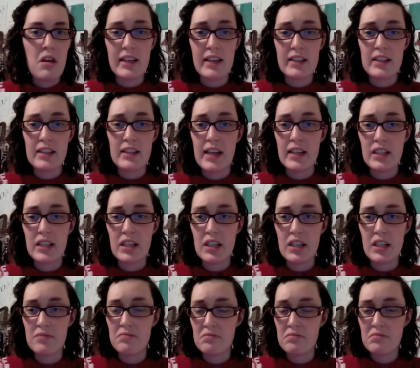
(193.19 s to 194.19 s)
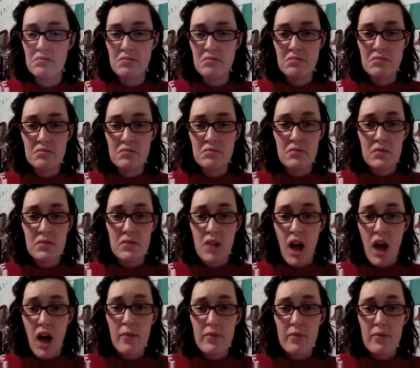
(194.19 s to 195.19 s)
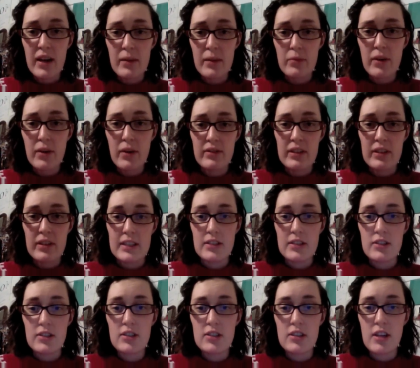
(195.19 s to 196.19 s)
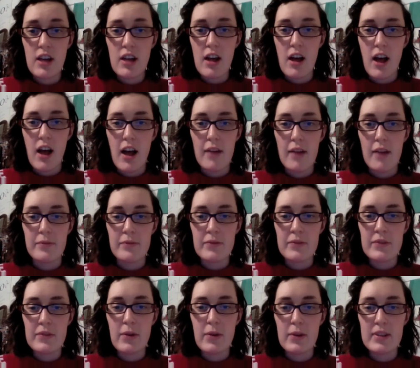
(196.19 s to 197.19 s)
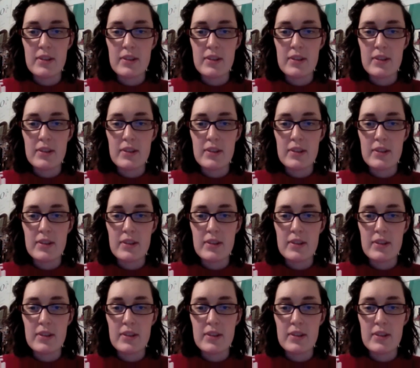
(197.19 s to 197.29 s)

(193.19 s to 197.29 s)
Like I'm very privileged. So